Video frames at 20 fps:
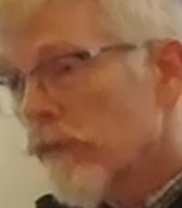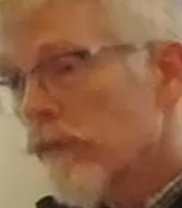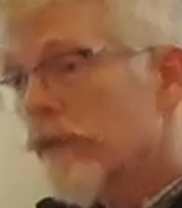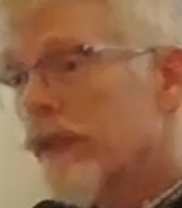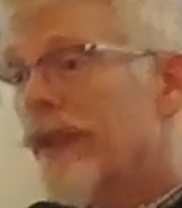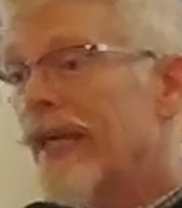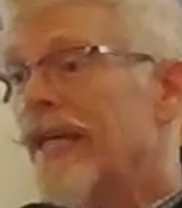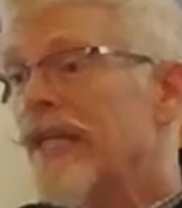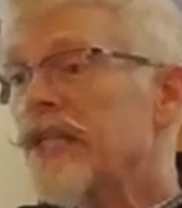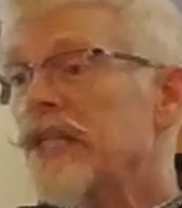
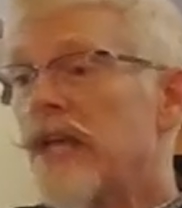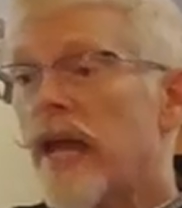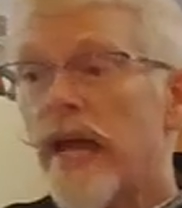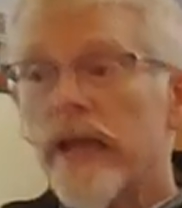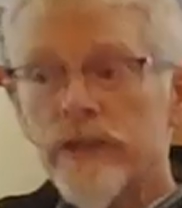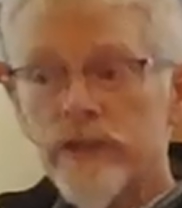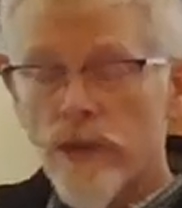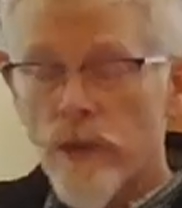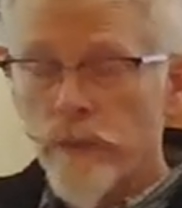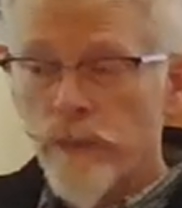then
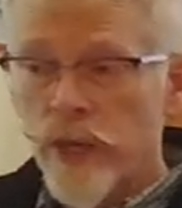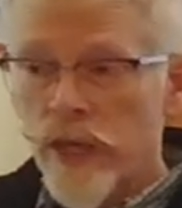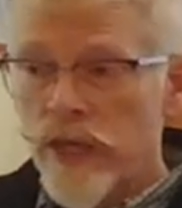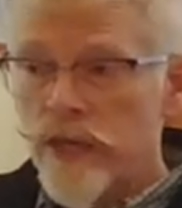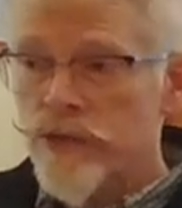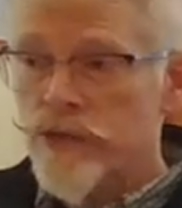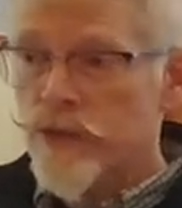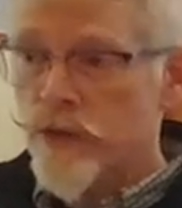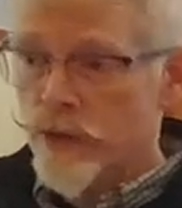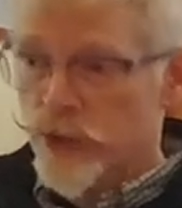takes a
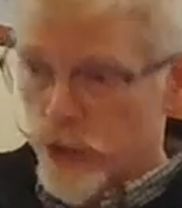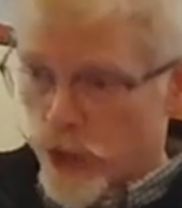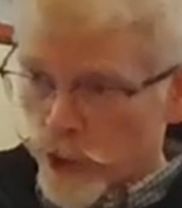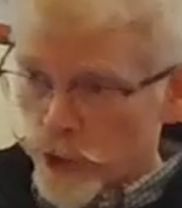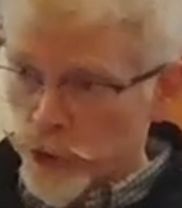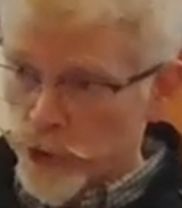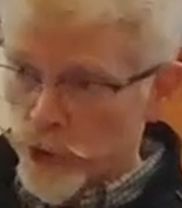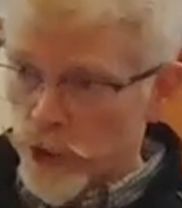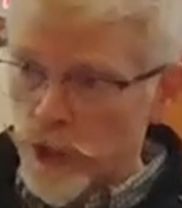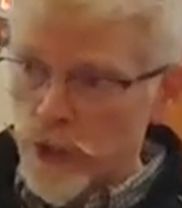piece, a, a
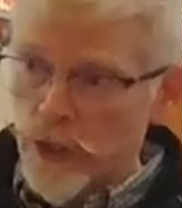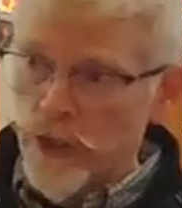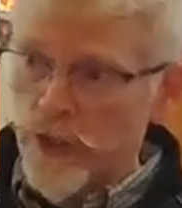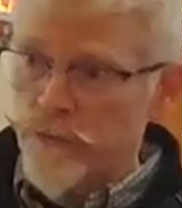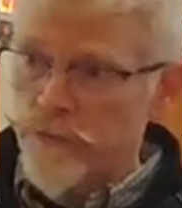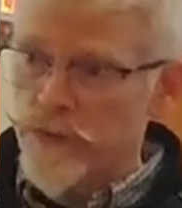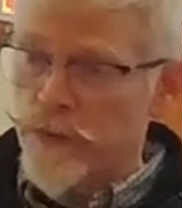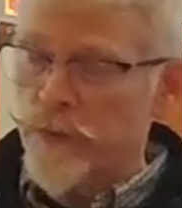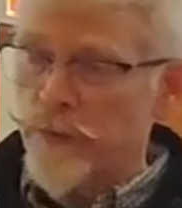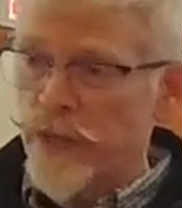chunk
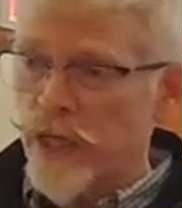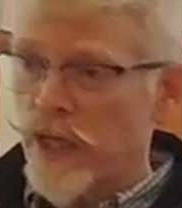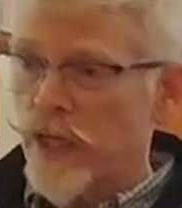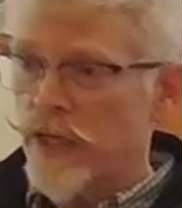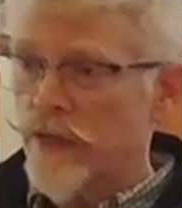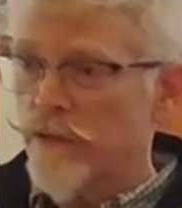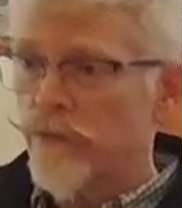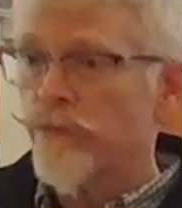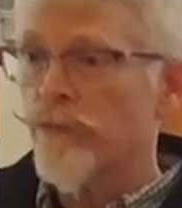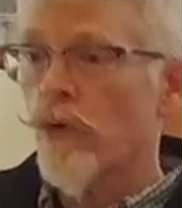of the
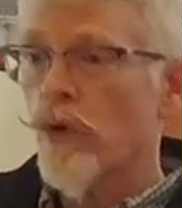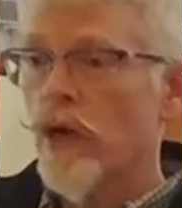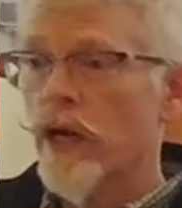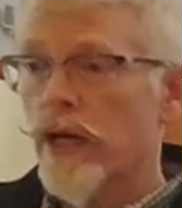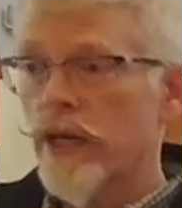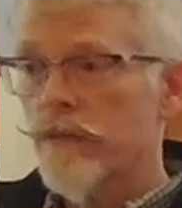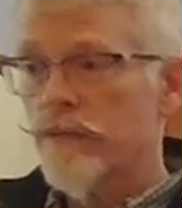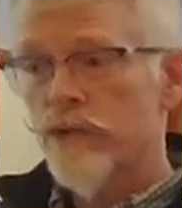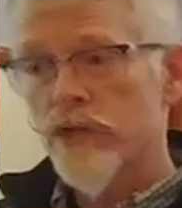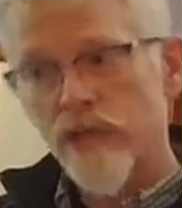meat for
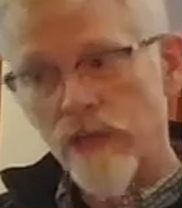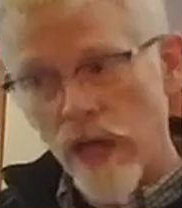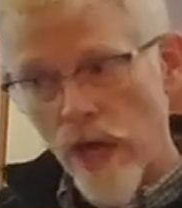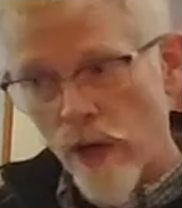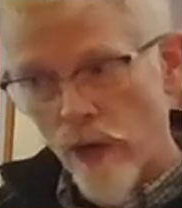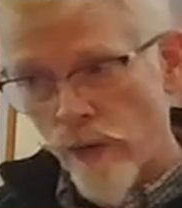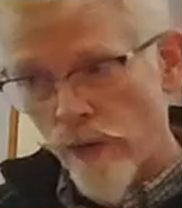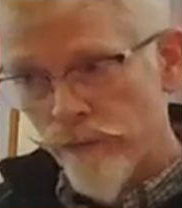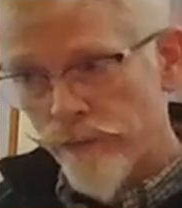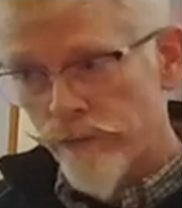
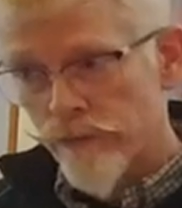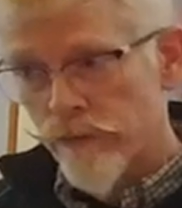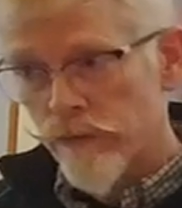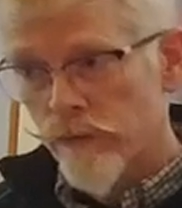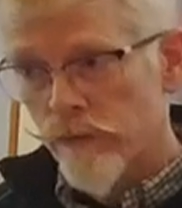himself,